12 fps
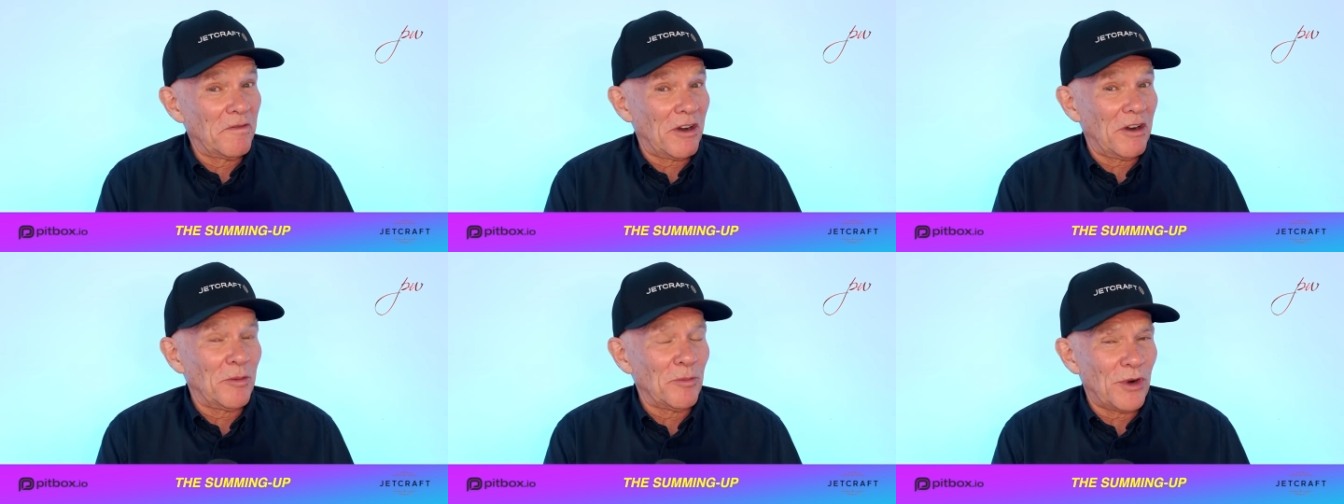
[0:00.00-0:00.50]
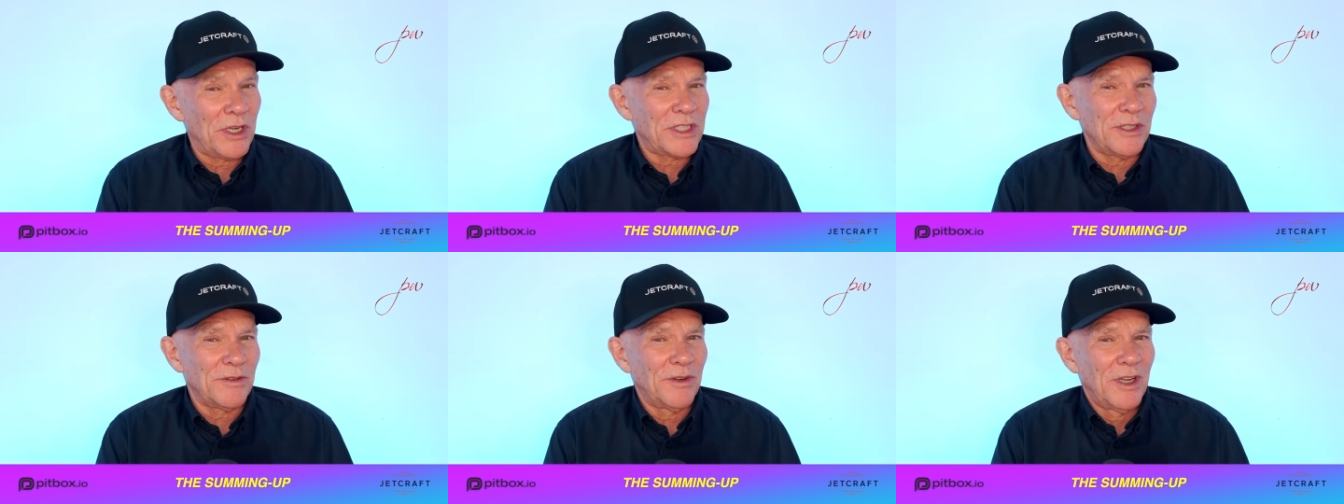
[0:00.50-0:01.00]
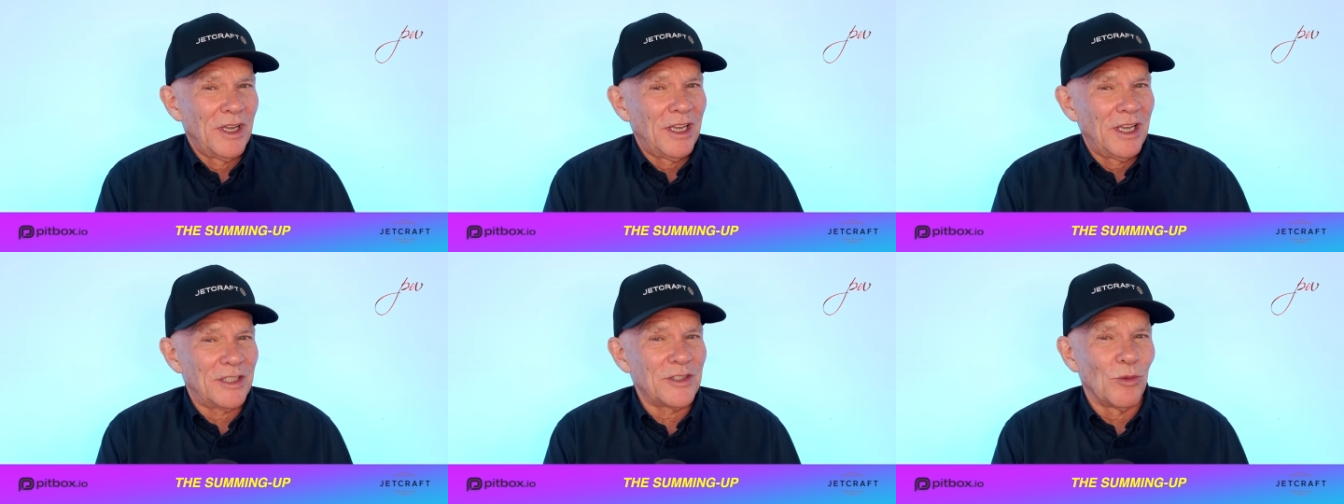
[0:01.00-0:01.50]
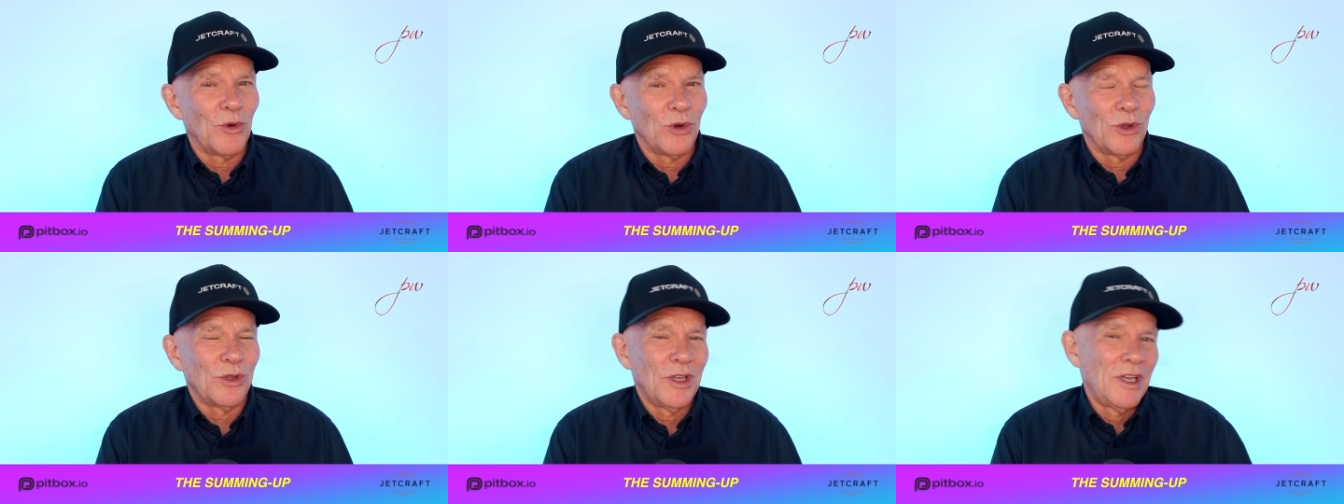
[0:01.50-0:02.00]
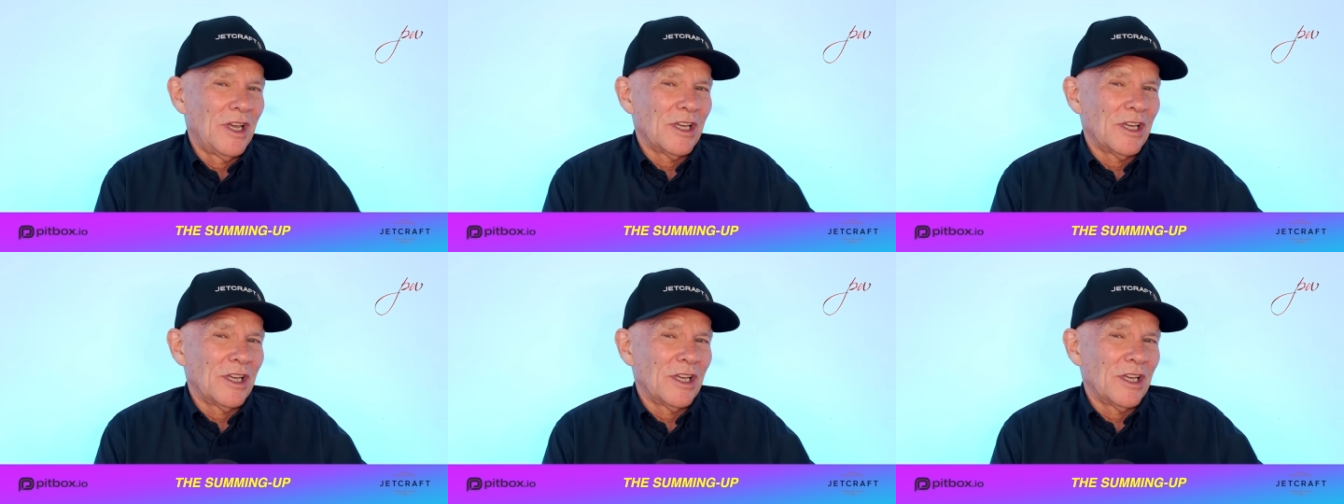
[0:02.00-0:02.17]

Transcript: very impressive, hit the wall,